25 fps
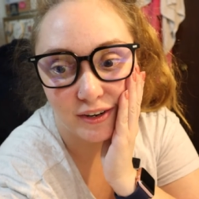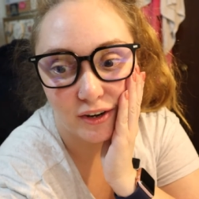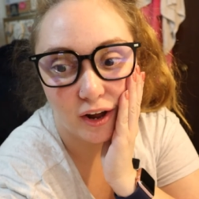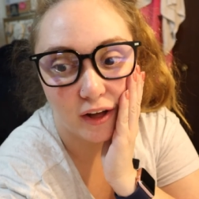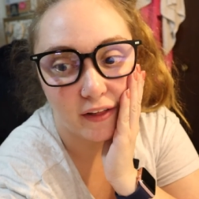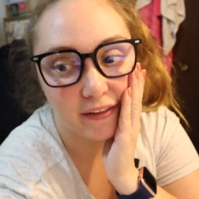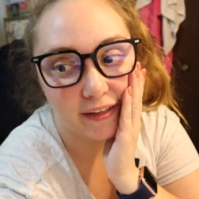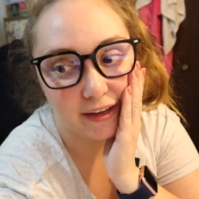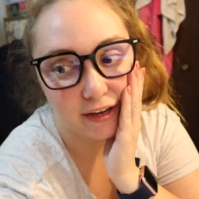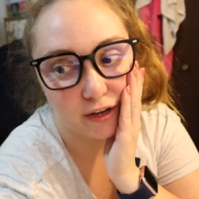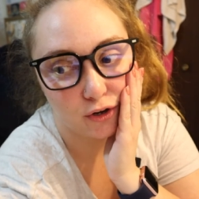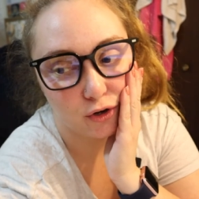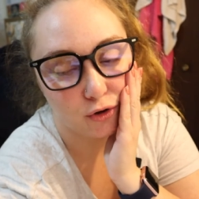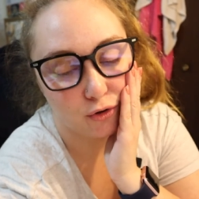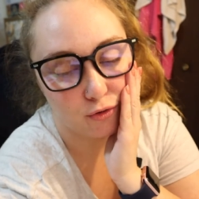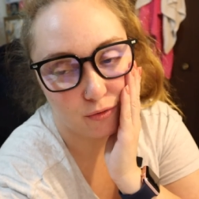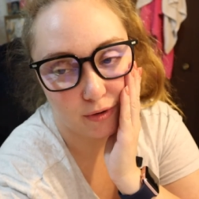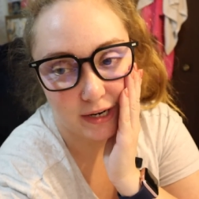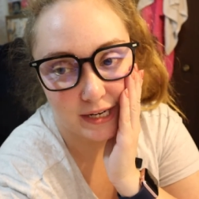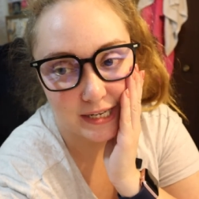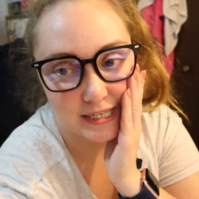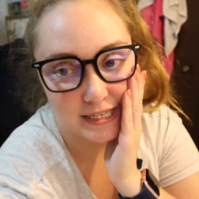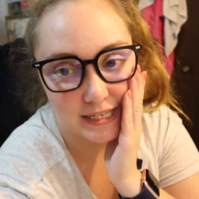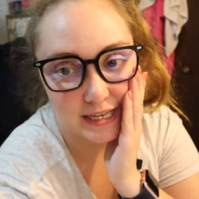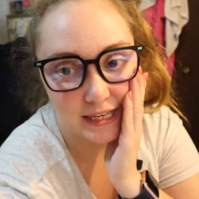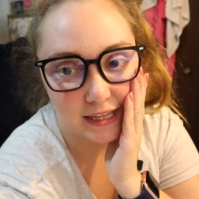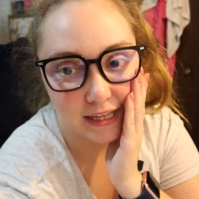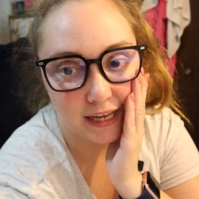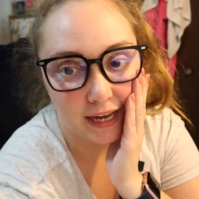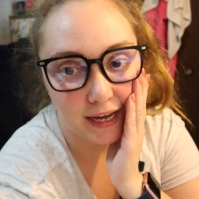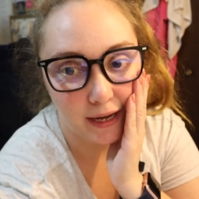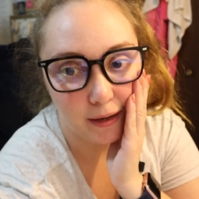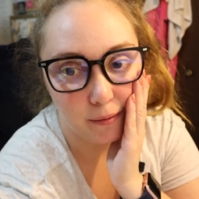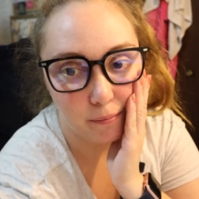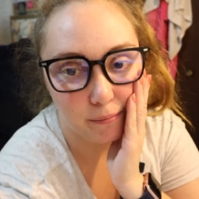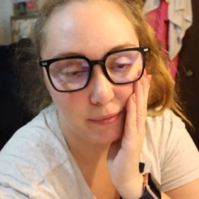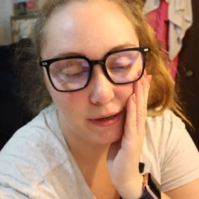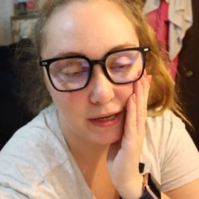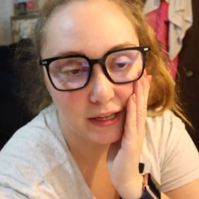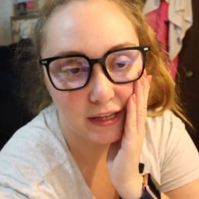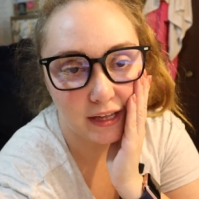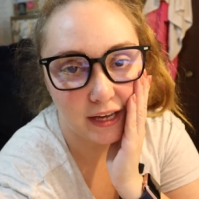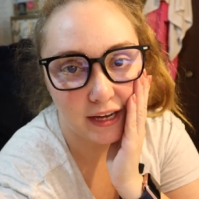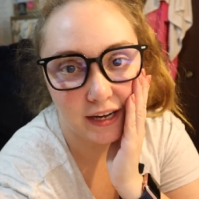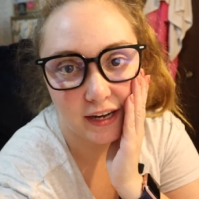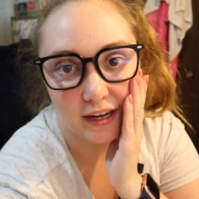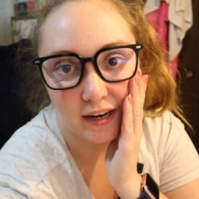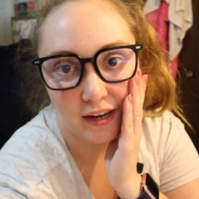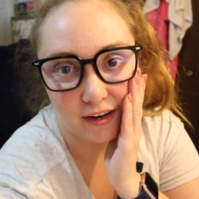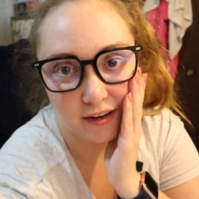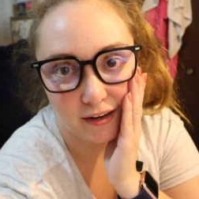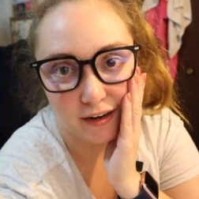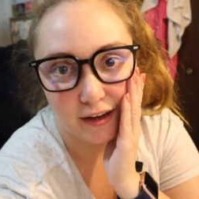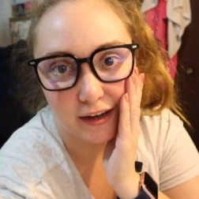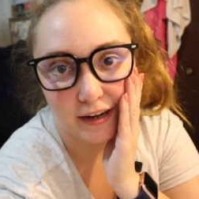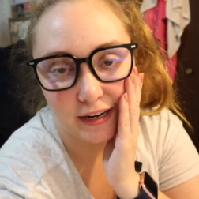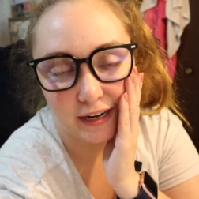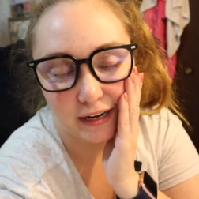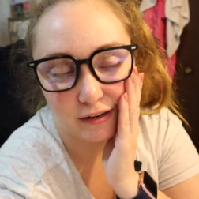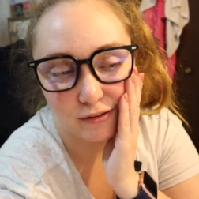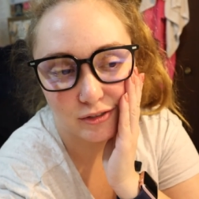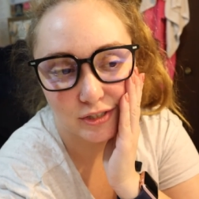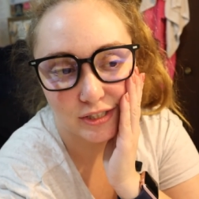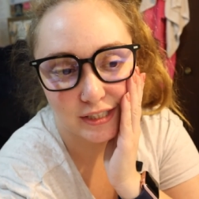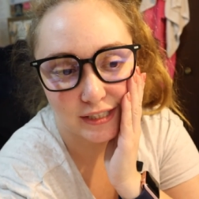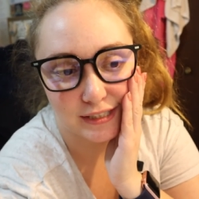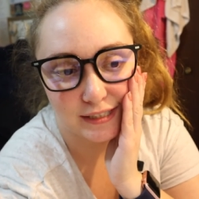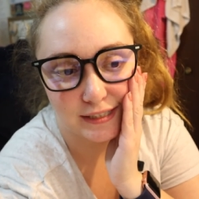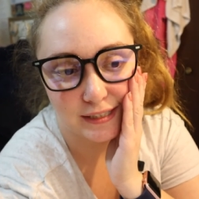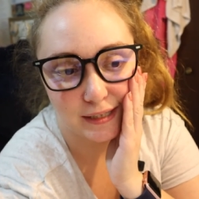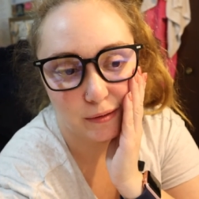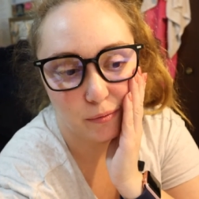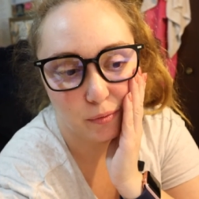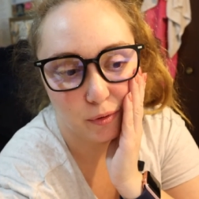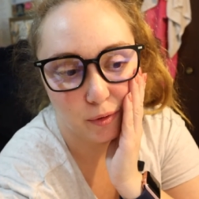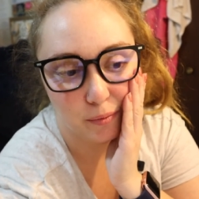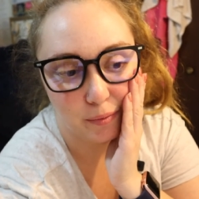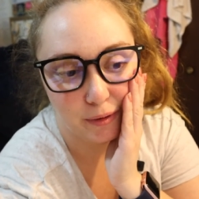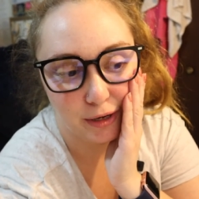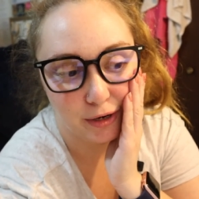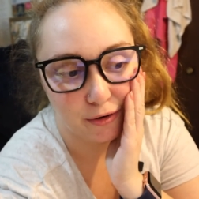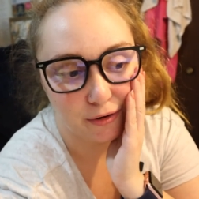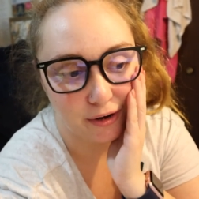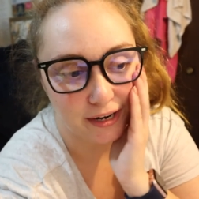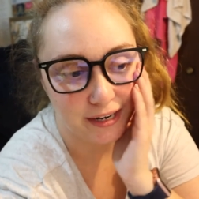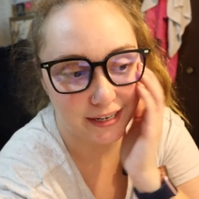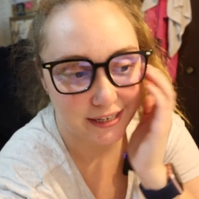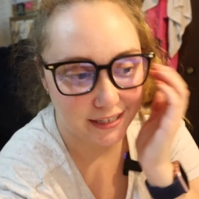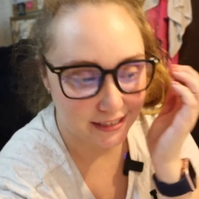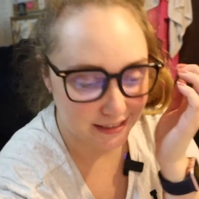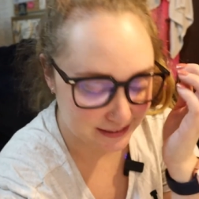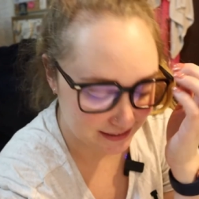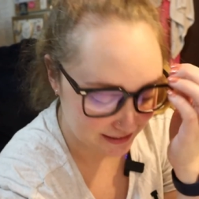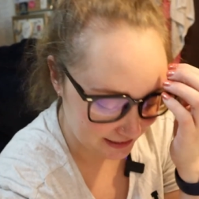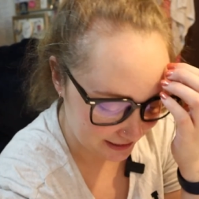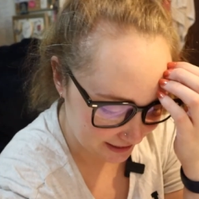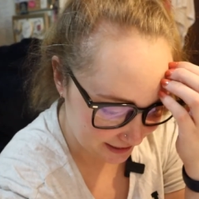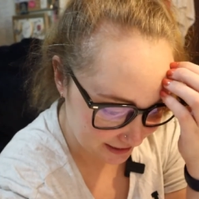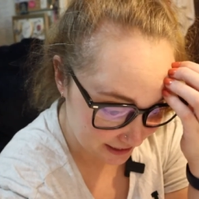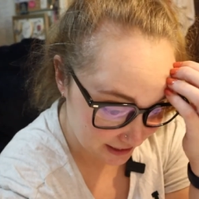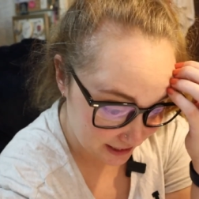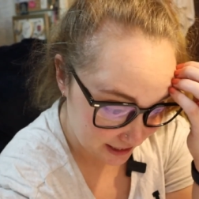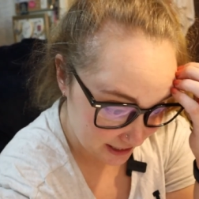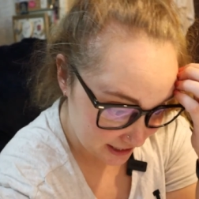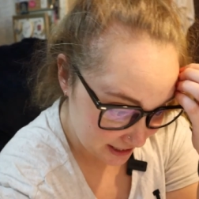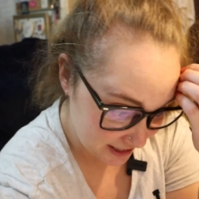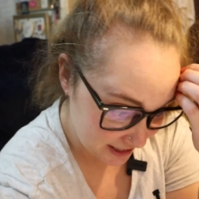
not like crazy late, but like nine hours of sleep would be great because I